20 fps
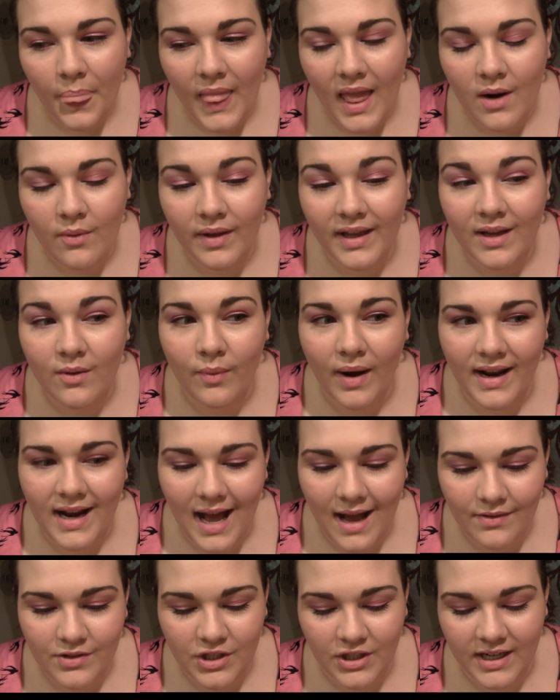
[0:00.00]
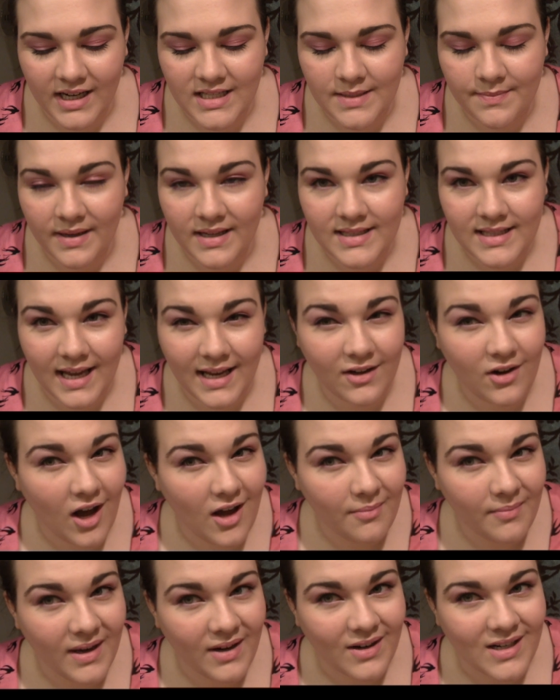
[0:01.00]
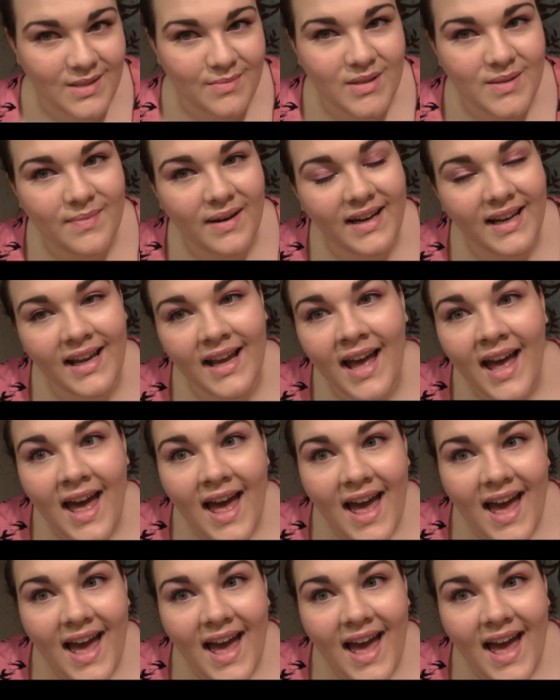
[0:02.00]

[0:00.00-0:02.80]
or like right after Christmas, I had gotten my Christmas money,